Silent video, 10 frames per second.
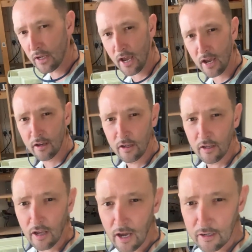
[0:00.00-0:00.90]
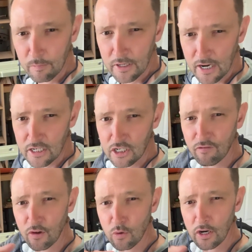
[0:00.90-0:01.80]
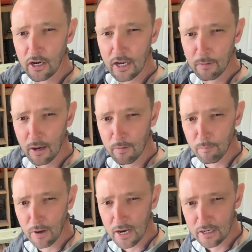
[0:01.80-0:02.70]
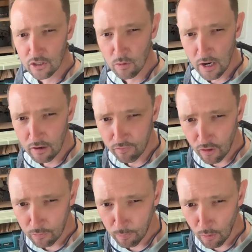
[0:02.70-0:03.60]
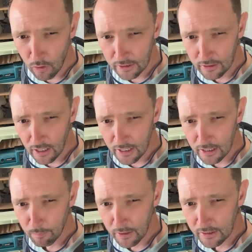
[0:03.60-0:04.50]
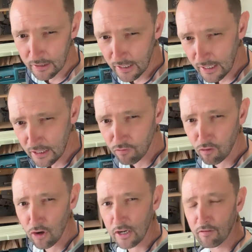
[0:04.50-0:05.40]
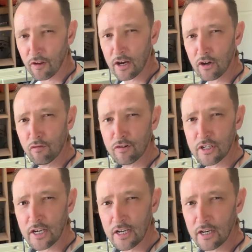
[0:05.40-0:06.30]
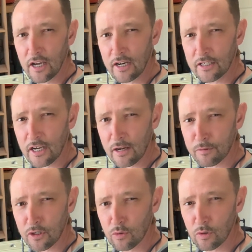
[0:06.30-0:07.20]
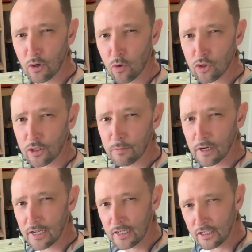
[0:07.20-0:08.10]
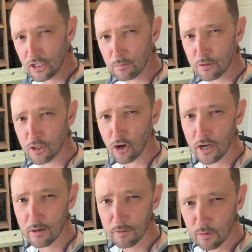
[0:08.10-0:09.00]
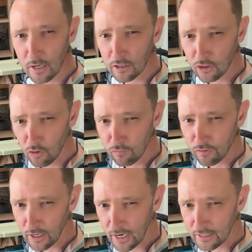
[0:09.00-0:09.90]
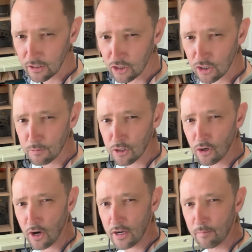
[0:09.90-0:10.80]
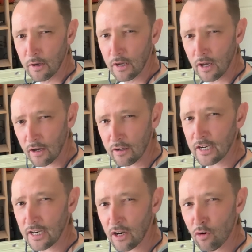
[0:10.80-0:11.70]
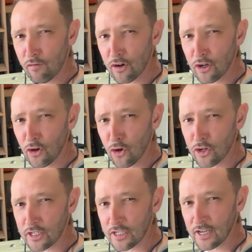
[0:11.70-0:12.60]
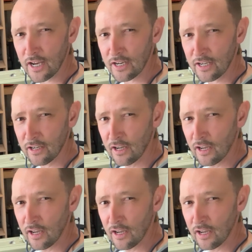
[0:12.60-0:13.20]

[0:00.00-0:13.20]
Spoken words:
yeah, and it'd be nice if you can keep coming back as well, football. Hit the like button. It is free. Thank you for saying that. It's absolutely awesome. And like and subscribe as well. Don't forget to subscribe. I had a little over a year, is it, Danny?